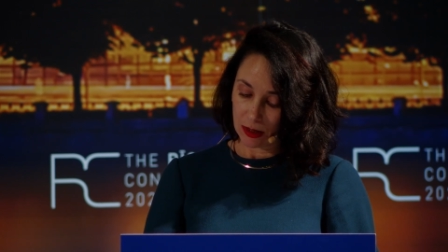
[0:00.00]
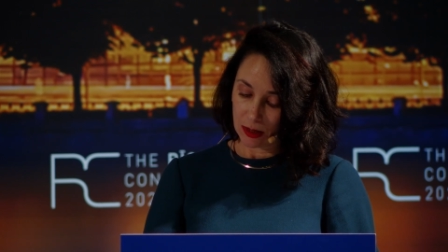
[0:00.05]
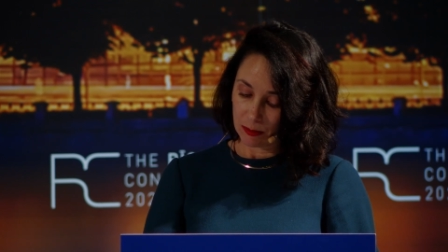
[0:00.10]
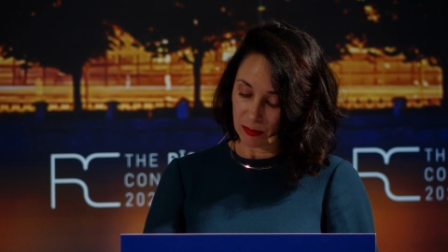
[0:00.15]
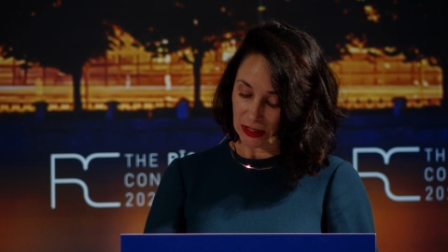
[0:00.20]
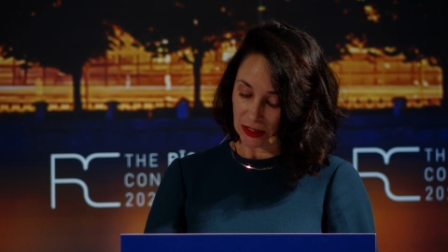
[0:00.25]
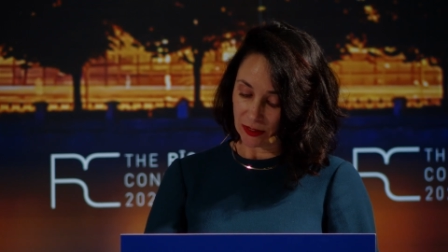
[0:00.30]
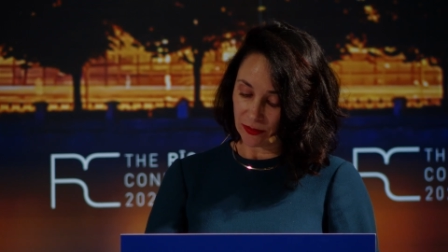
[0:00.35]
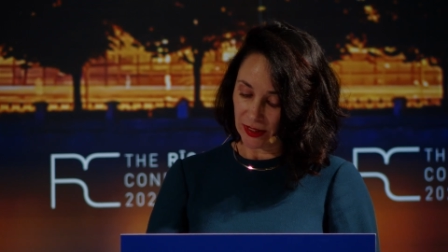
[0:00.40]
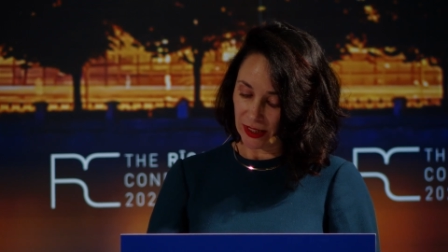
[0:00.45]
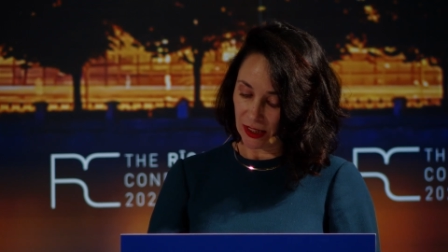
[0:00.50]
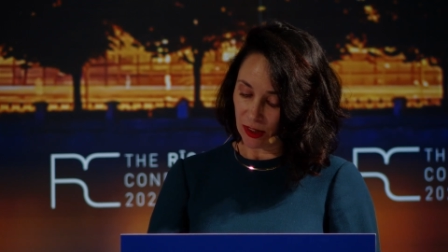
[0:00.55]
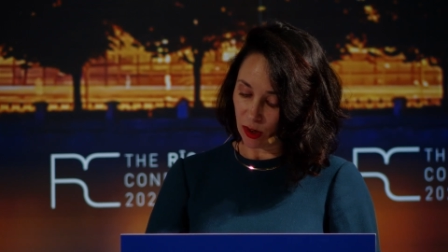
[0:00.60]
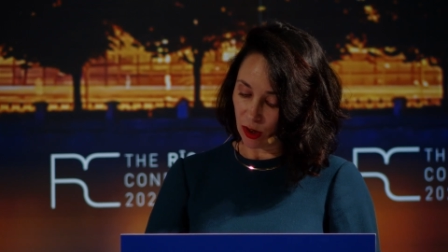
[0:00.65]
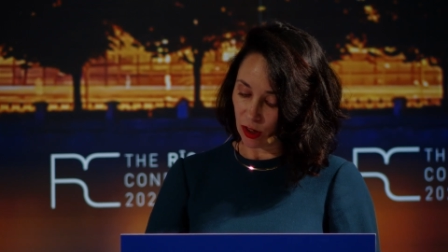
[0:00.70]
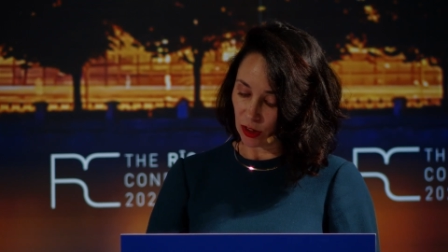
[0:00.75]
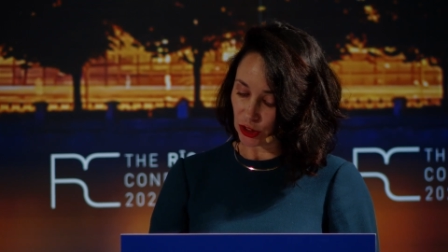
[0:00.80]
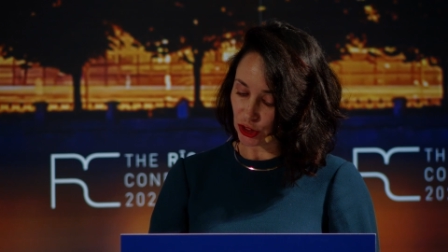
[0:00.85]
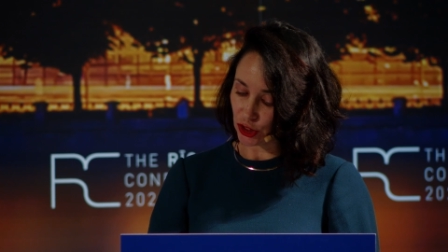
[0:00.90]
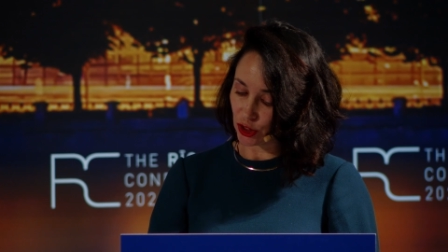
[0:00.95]
But we
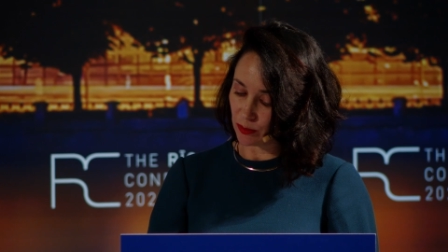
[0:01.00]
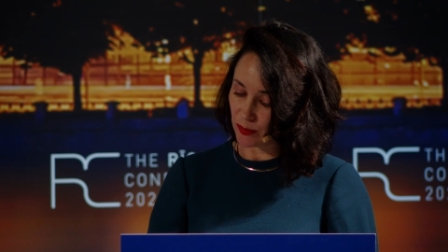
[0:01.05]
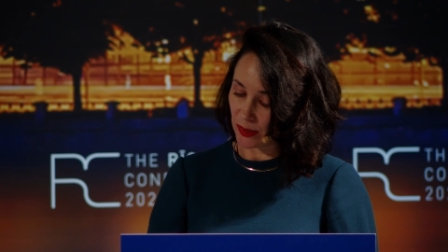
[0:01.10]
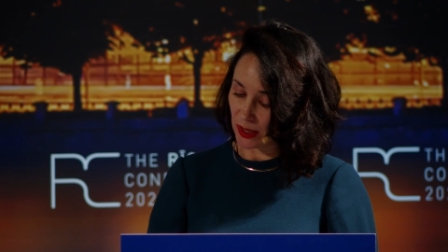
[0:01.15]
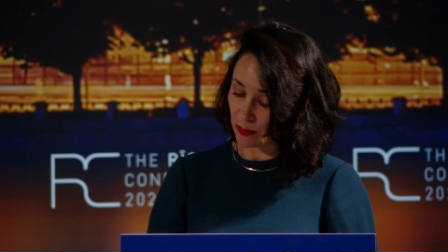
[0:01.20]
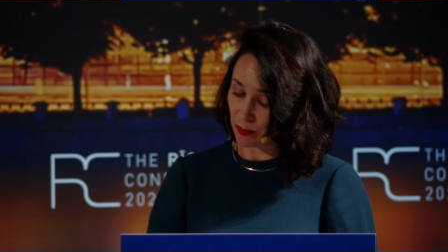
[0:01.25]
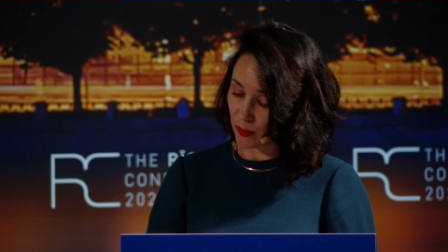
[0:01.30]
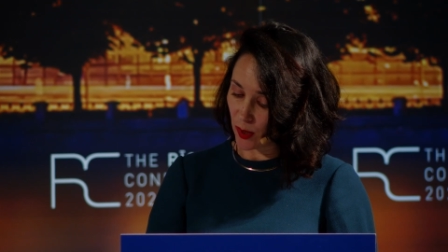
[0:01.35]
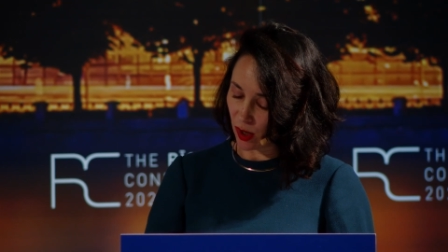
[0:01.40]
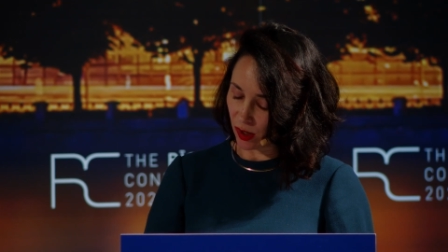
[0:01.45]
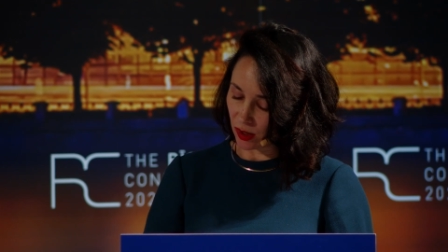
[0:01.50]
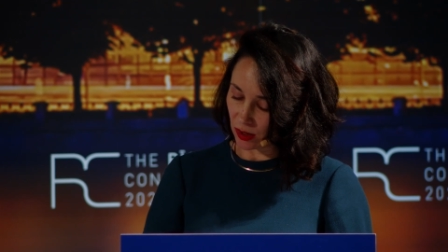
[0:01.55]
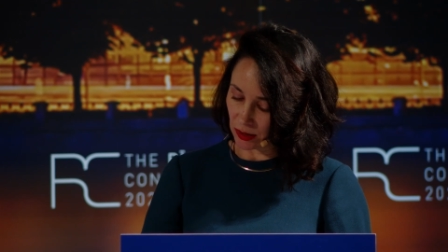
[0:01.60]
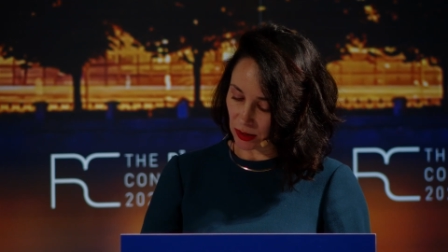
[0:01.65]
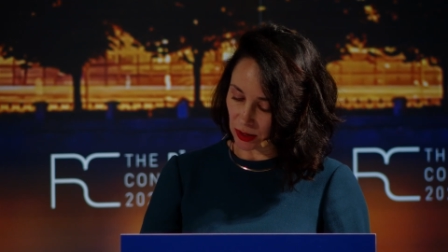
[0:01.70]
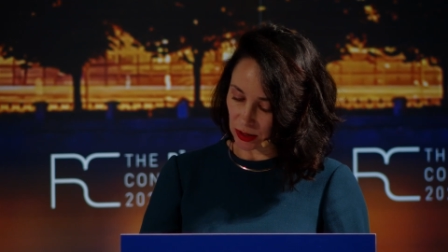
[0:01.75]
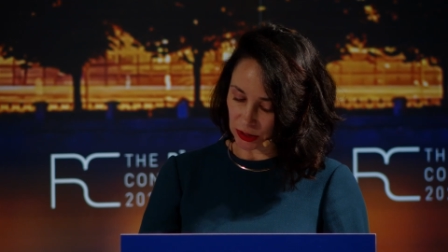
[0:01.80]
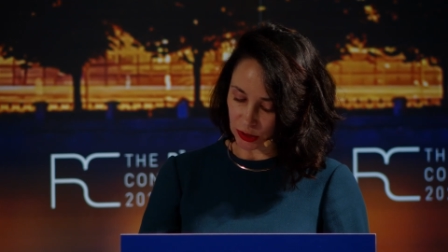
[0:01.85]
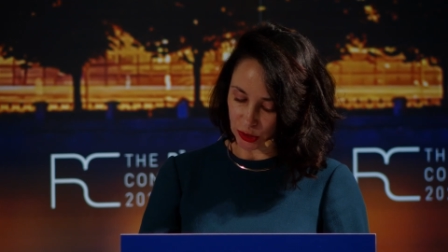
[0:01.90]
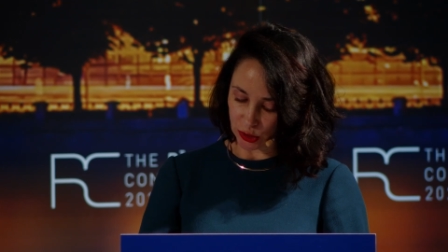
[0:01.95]
all should be bold,
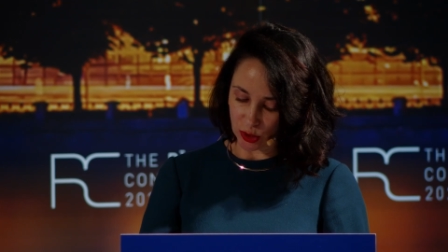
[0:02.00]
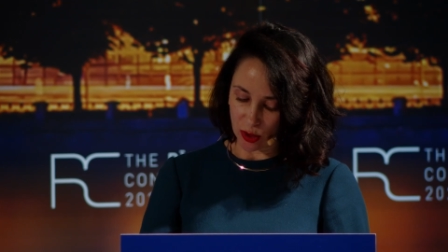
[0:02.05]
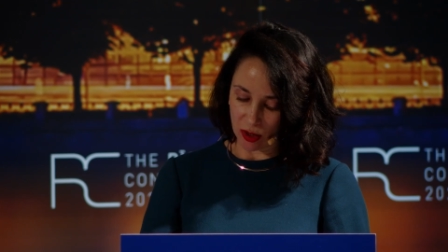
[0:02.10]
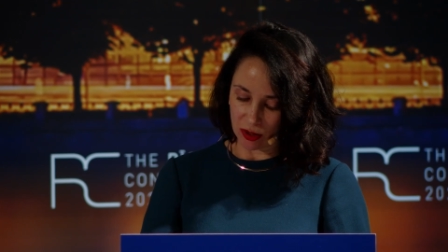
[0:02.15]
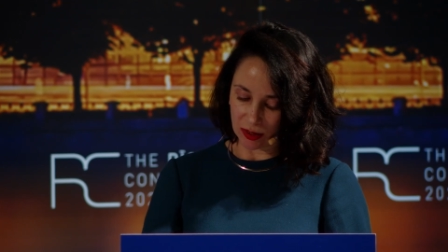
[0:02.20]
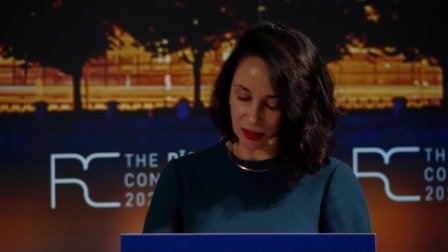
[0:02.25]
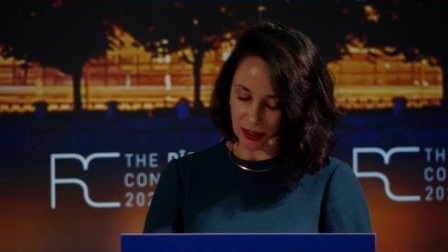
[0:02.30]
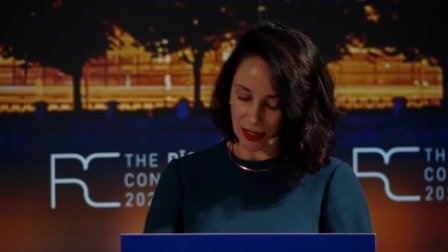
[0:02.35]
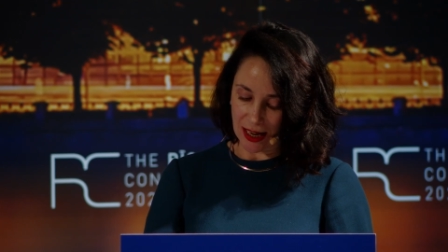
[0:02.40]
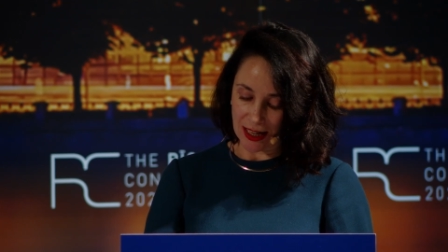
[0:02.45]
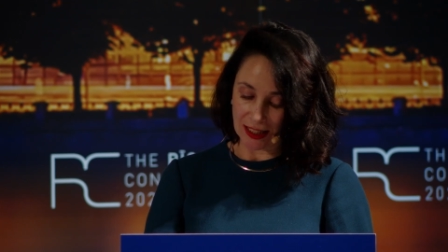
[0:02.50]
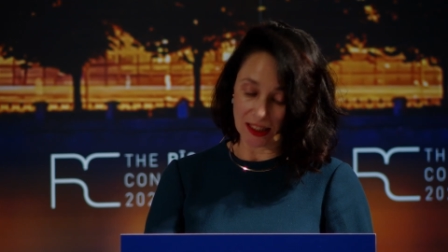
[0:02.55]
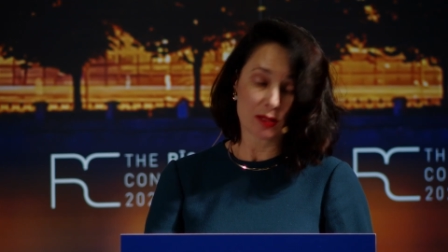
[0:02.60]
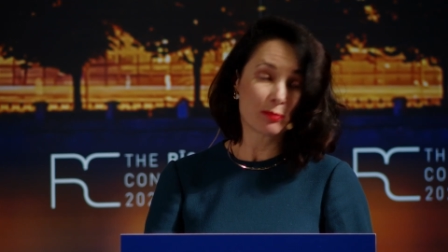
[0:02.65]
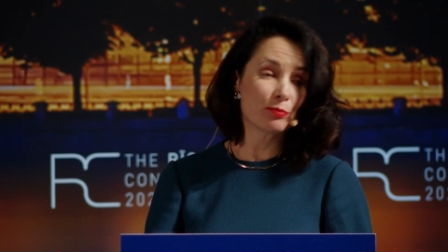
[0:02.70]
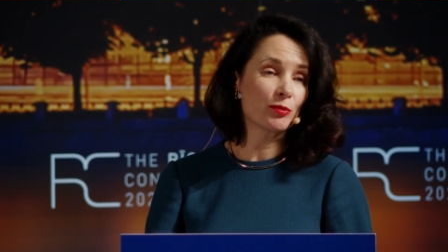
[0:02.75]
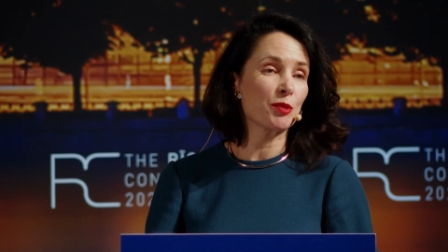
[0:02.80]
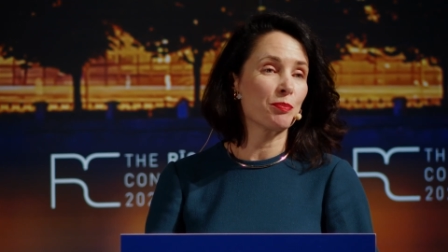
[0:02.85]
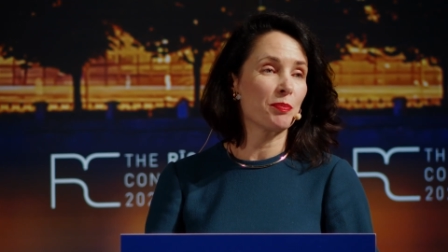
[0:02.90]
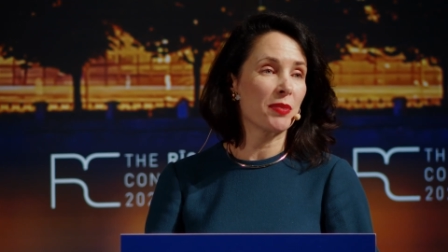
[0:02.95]
strong, and
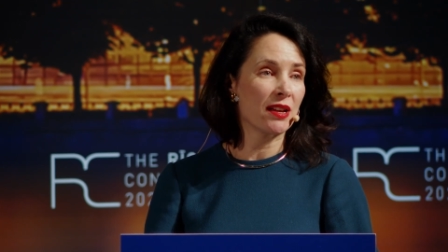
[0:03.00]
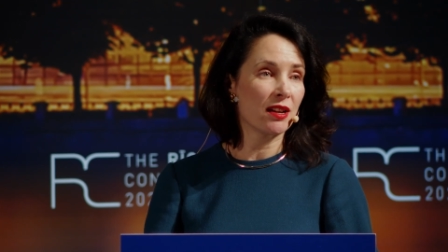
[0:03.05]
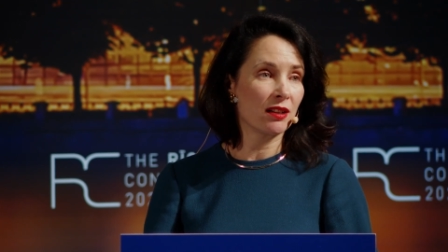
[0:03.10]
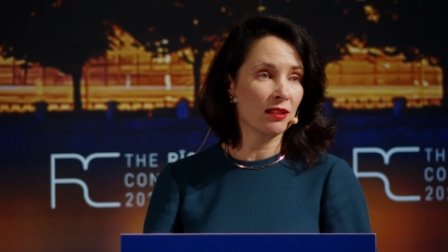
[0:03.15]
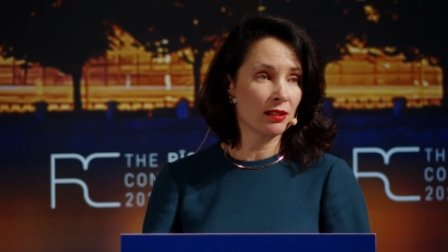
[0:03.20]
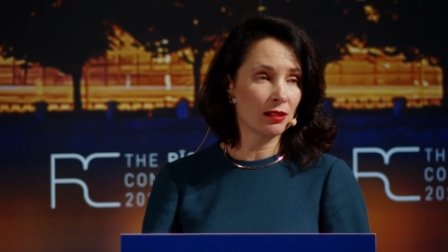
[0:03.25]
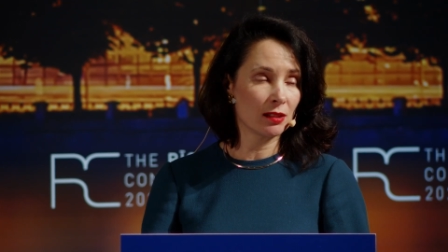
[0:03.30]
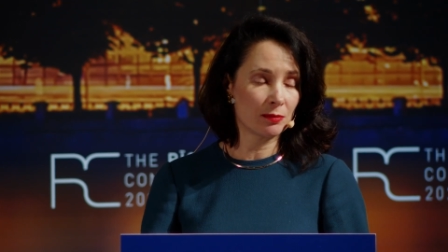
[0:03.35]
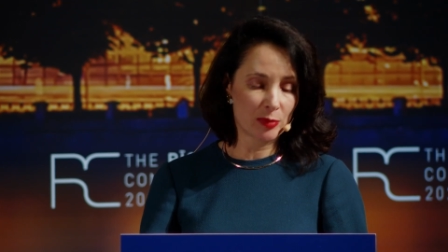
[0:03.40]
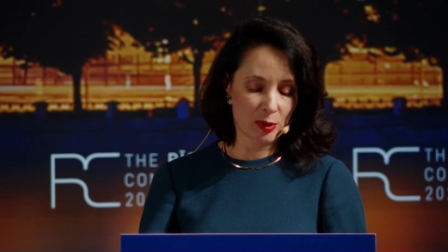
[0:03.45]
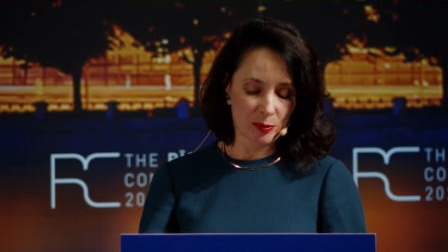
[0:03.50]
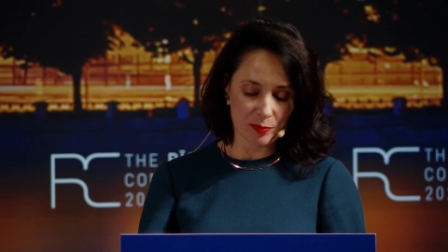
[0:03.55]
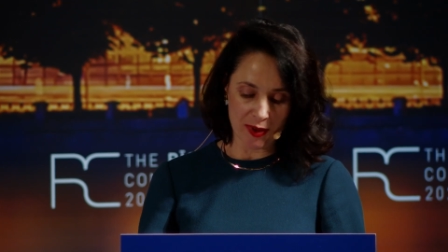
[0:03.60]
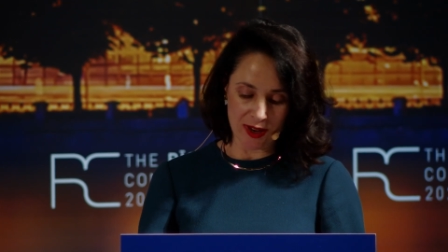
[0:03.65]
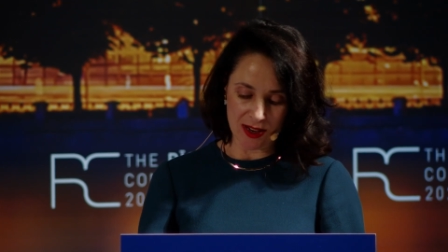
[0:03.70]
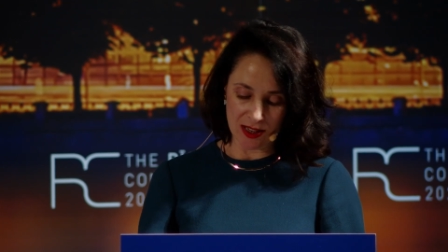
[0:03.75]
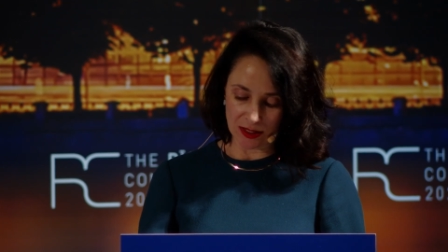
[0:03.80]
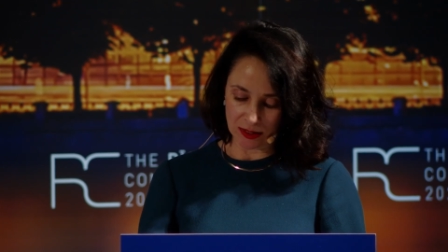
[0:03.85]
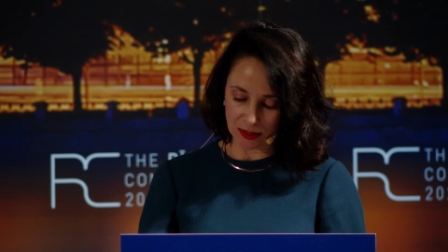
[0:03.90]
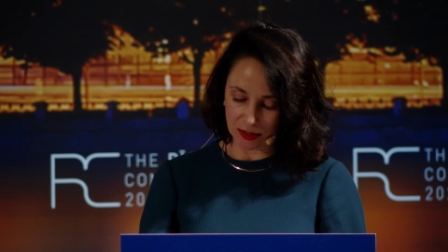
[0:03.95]
prepare,
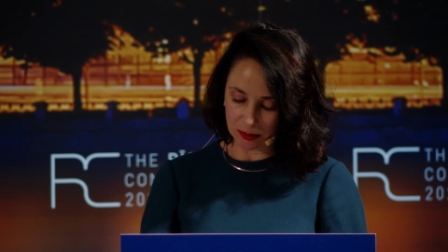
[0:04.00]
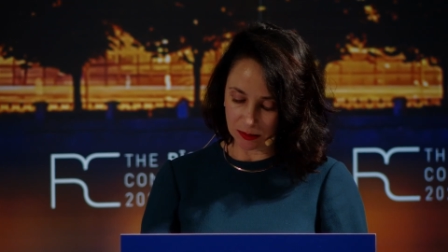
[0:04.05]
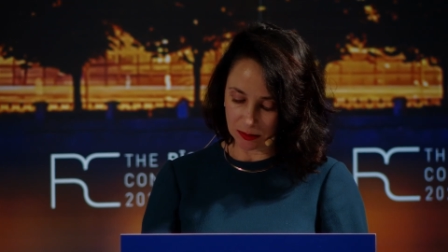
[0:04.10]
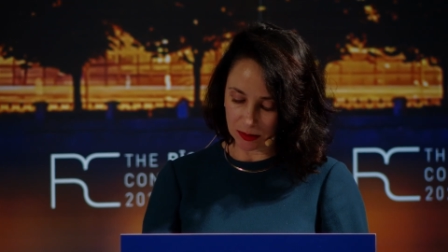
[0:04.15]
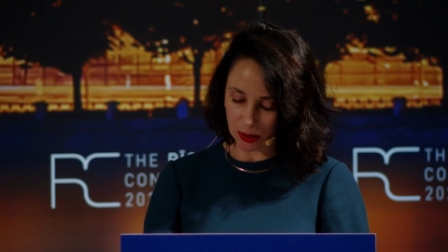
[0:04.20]
prepared,